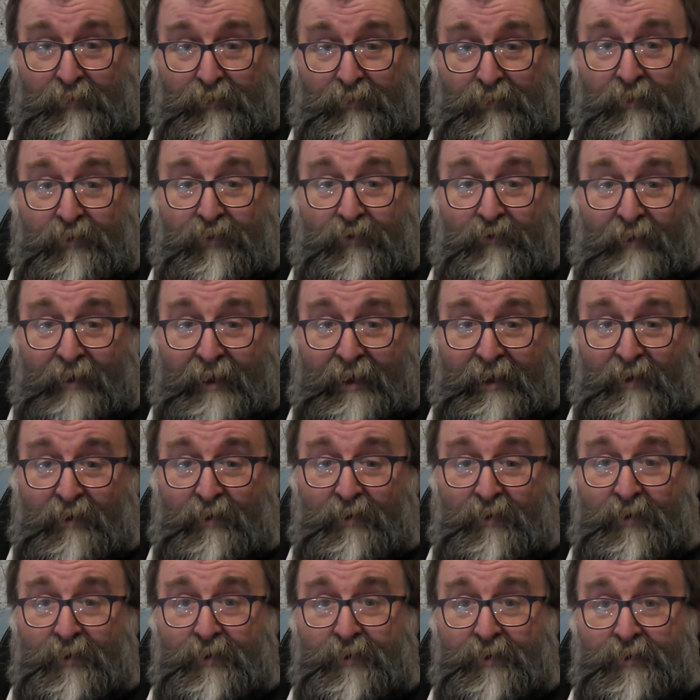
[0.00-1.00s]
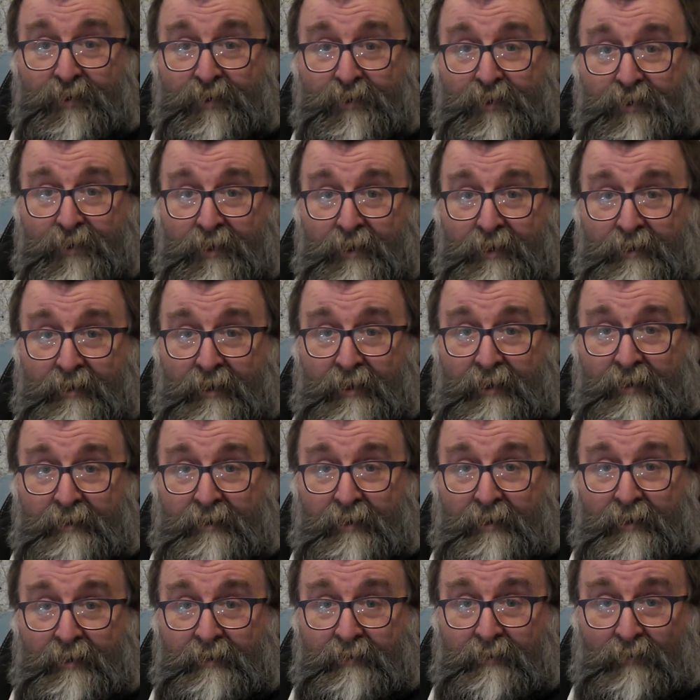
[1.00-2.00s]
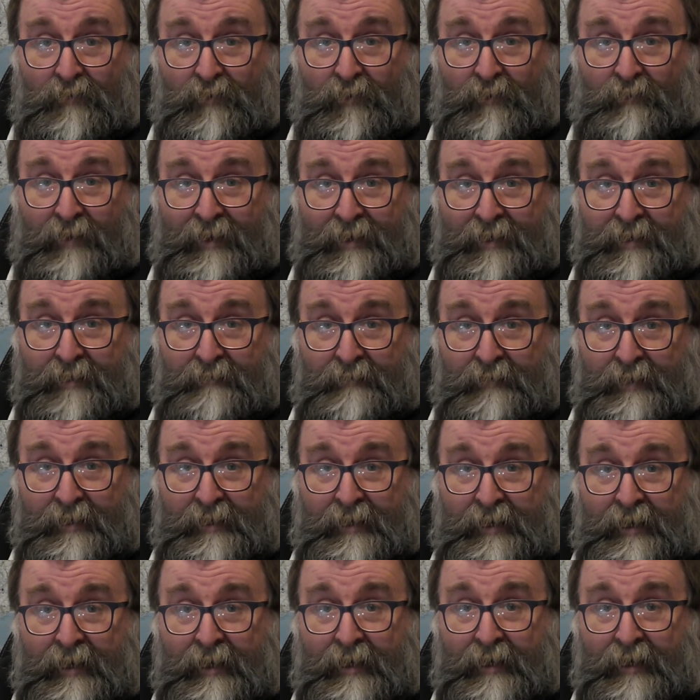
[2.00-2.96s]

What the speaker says: 3 years and all the rest of it.